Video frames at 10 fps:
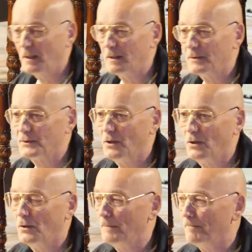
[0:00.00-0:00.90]

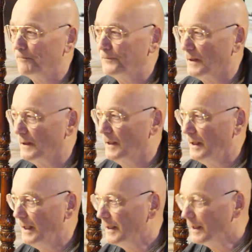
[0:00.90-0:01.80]
So the
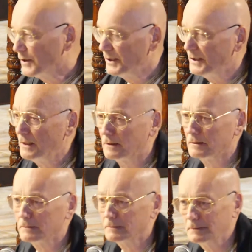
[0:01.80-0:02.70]
energetic
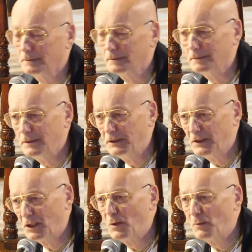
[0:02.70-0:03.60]

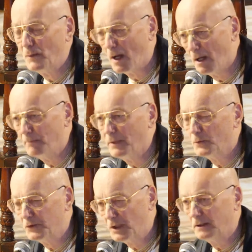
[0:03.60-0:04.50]
Chaitanya Mahaprabhu,
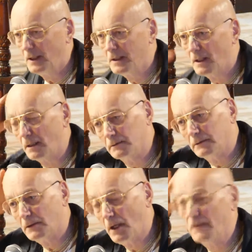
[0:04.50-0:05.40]
Chaitanya, the
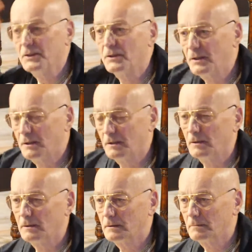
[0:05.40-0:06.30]

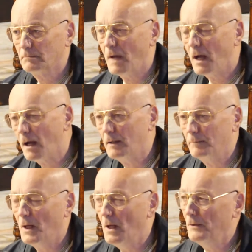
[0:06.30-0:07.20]
consciousness, Maha,
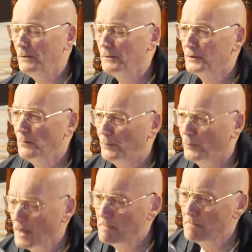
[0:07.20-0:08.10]
the
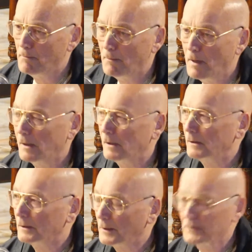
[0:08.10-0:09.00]
supreme
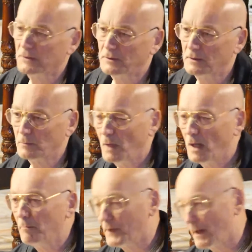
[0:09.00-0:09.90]
consciousness,
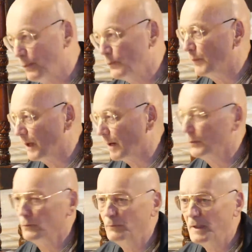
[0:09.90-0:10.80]
Mahaprabhu. Prabhu
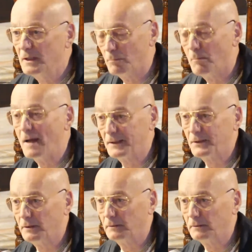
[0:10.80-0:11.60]
means master.